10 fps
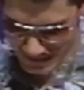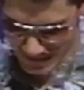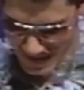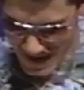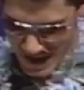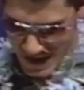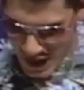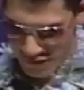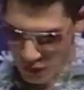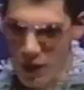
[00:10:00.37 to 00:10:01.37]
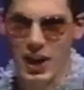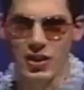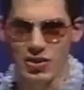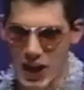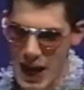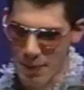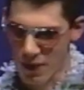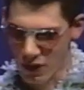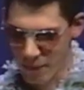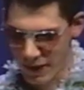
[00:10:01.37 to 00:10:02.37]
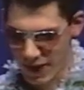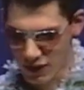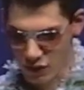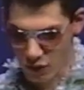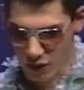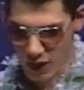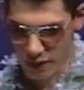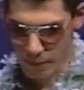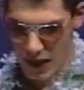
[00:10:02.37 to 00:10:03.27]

can't. if you want to jam on the beach or on